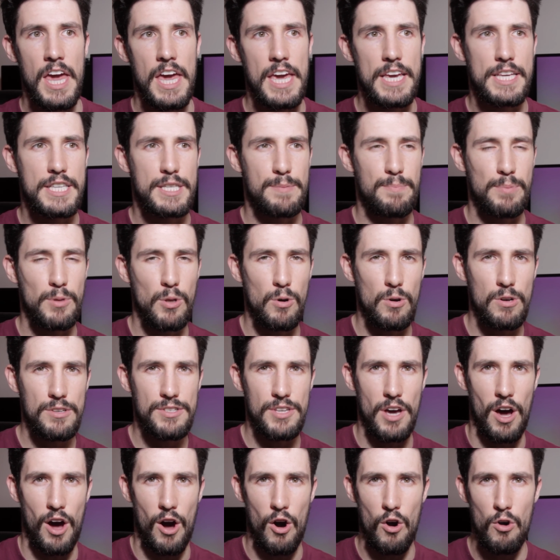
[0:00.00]

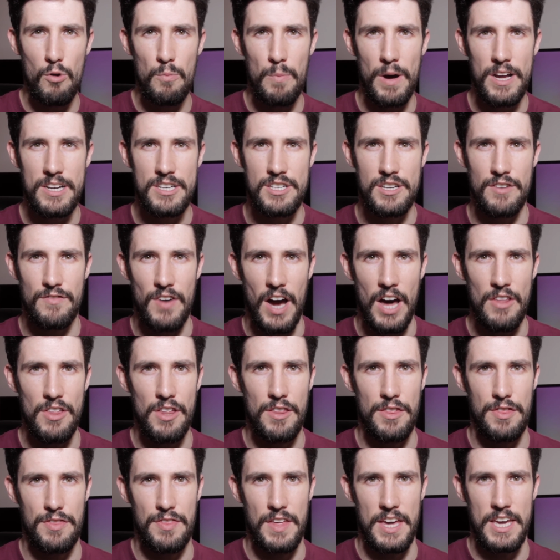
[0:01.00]
explores a whole bunch of
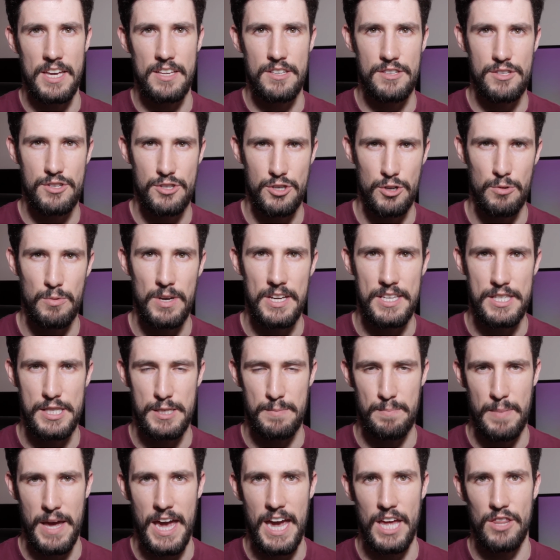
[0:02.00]
other things to
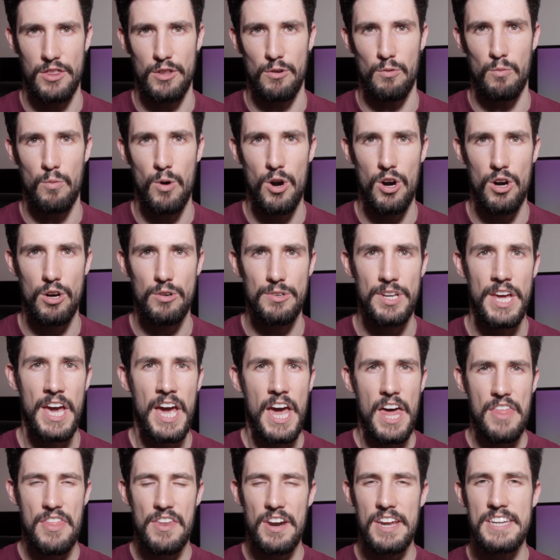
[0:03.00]
expand the world
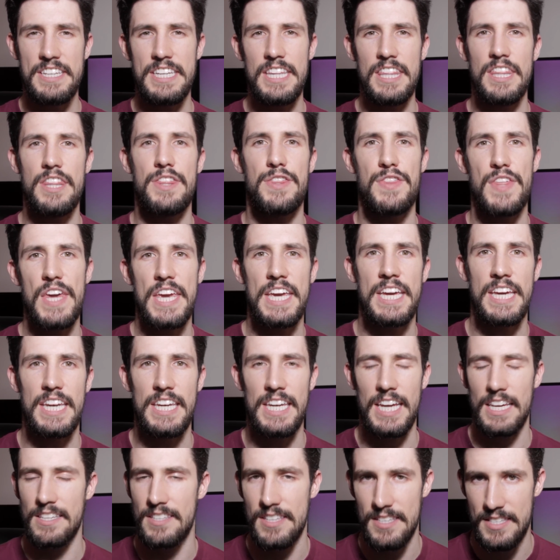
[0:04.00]
that I didn't think it
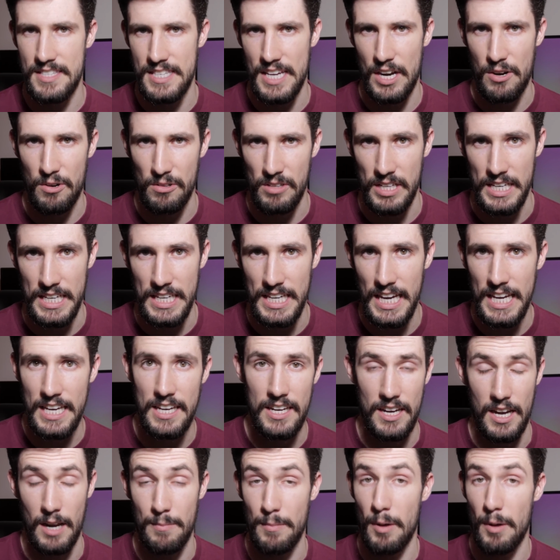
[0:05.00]
necessarily needed.